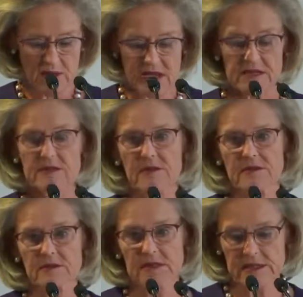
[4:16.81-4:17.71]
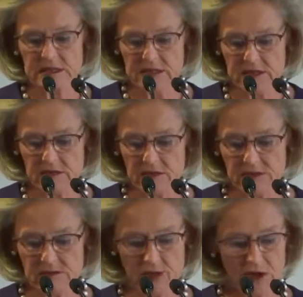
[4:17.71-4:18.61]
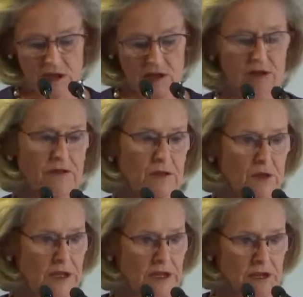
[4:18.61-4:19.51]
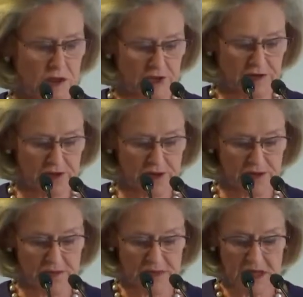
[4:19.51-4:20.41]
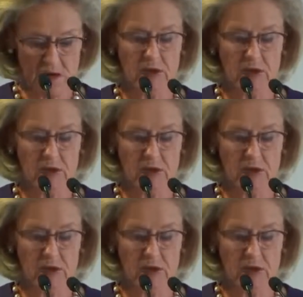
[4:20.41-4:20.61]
Based on the multi-stakeholder model of the World Economic Forum,